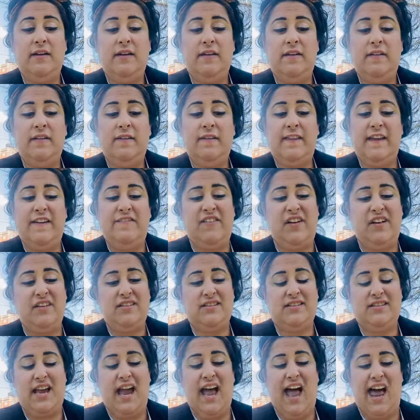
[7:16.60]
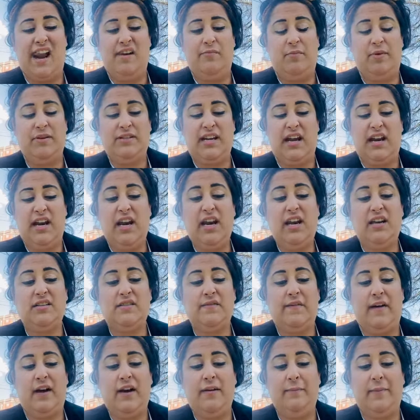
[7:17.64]
They felt sad. Pretending is
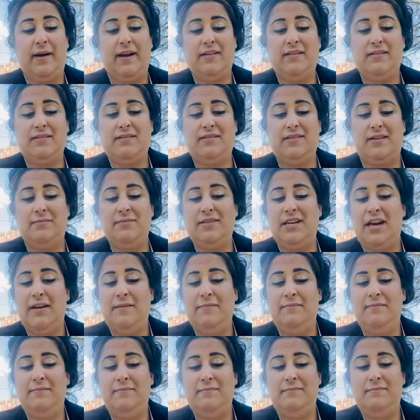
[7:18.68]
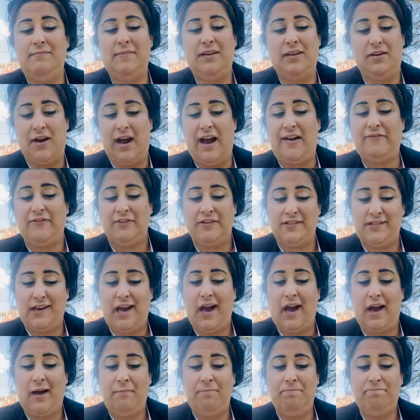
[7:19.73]
fun, but sometimes you have to
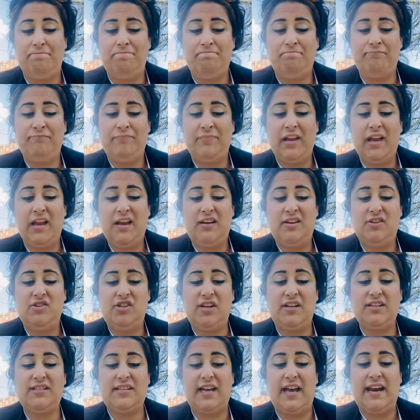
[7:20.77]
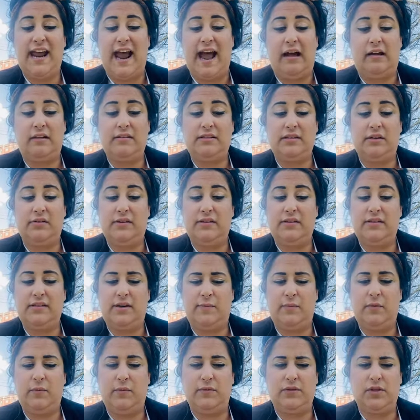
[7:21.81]
stop. Just then, Alice noted
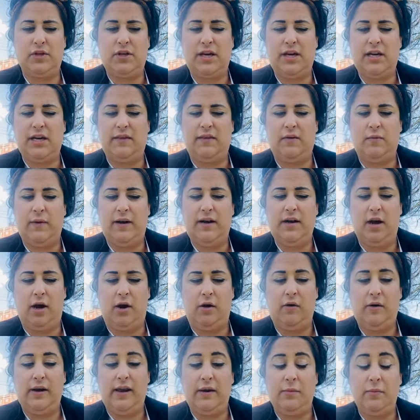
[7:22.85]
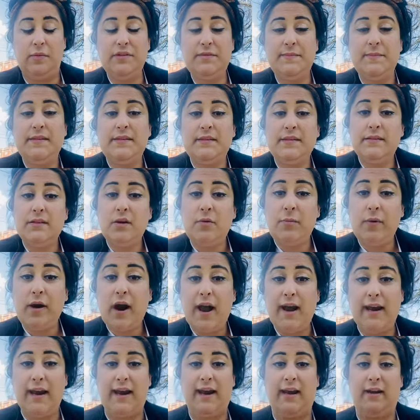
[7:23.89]
someone was looking in the window. It was Mrs.
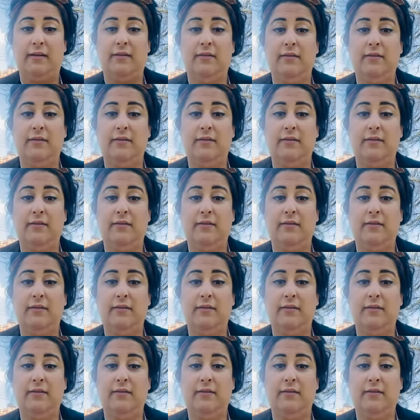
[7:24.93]
O'Brien.